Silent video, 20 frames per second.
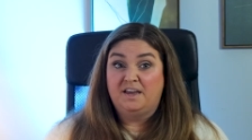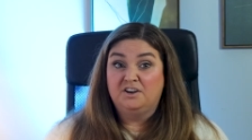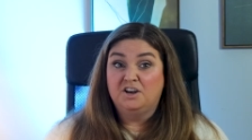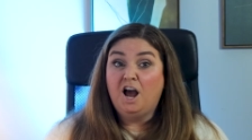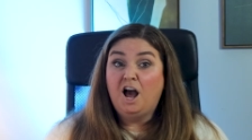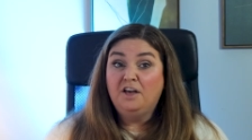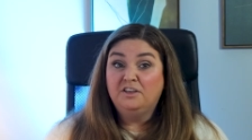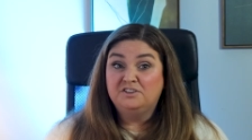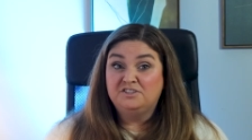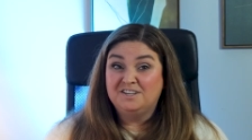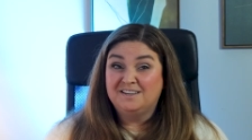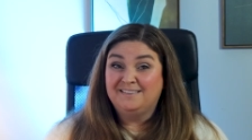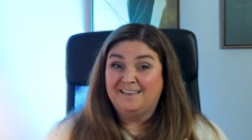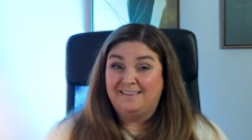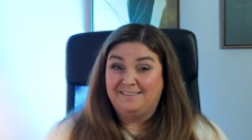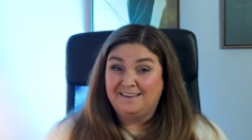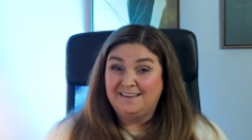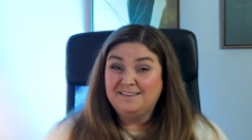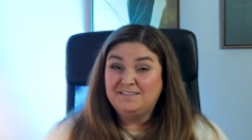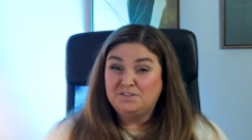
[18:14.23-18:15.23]
acknowledging
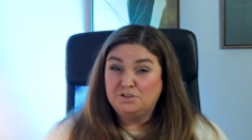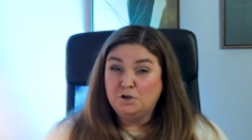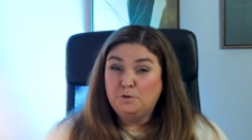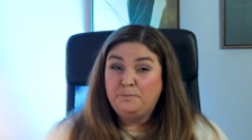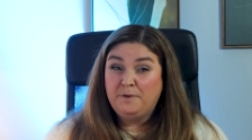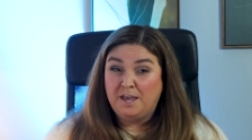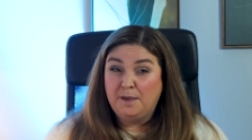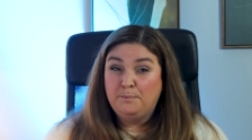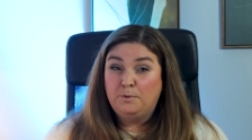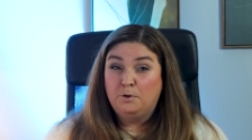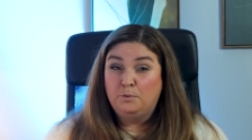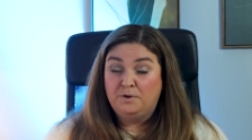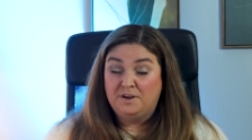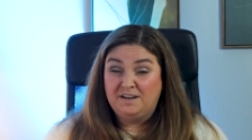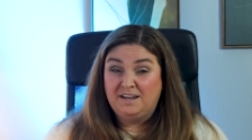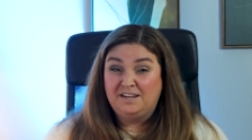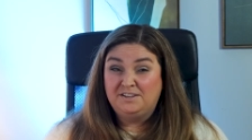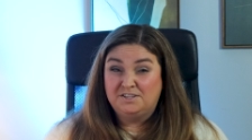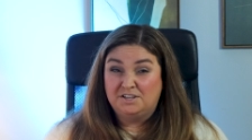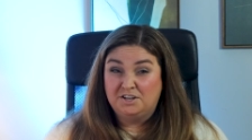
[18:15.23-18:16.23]
that these 2 people
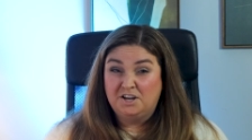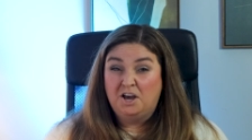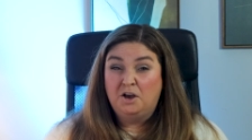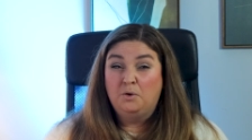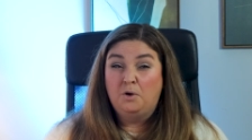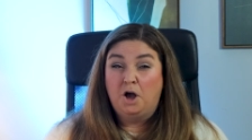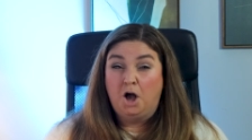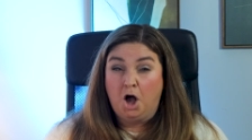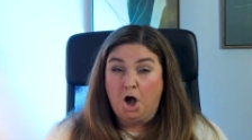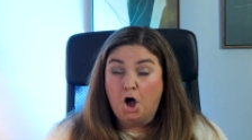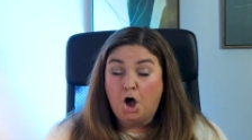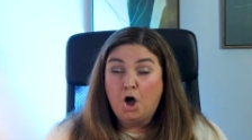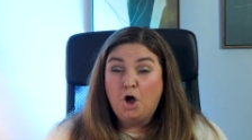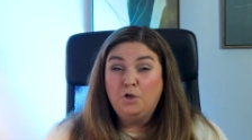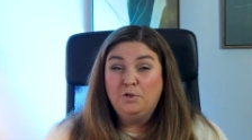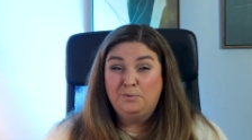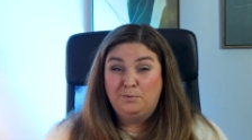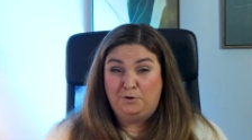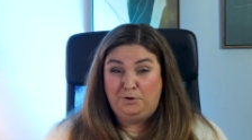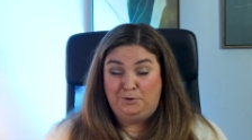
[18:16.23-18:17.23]
would need to know
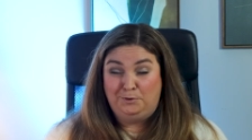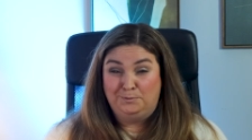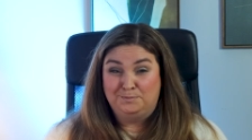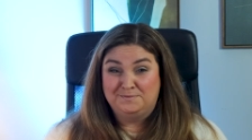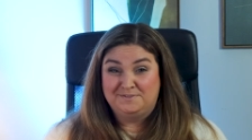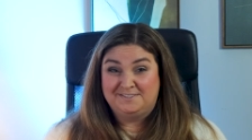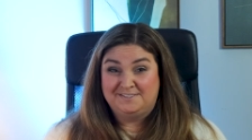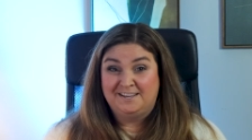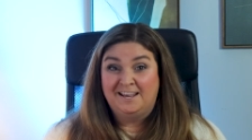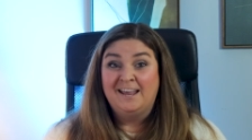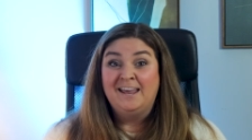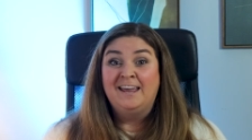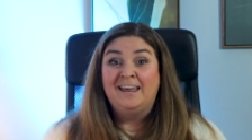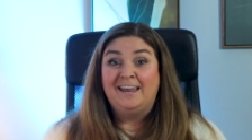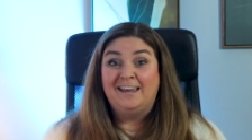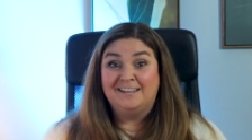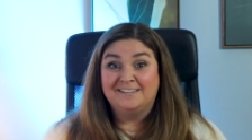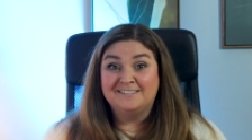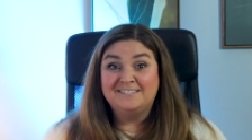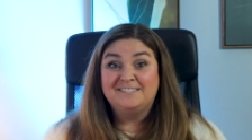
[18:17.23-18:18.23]
all rooms
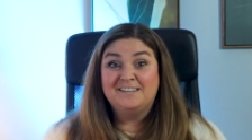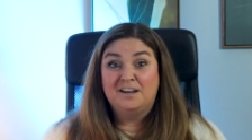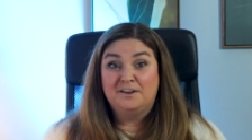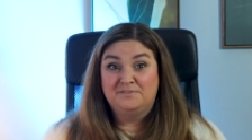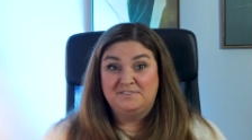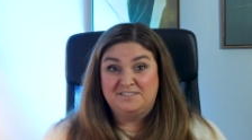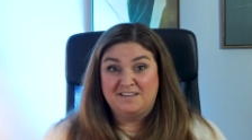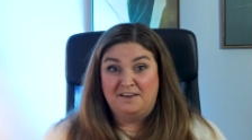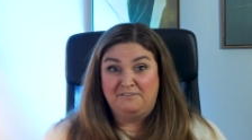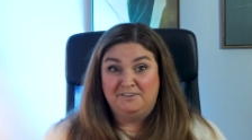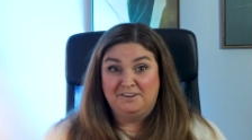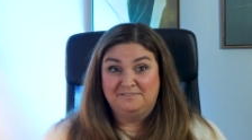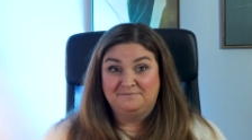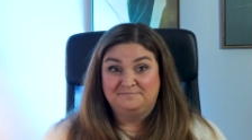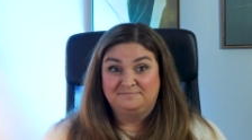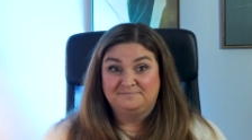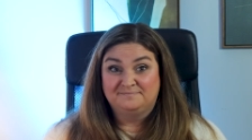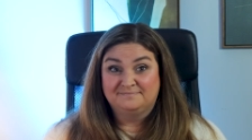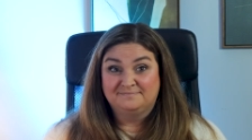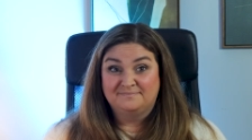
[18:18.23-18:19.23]
instead of
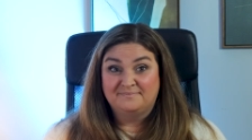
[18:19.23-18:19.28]
7.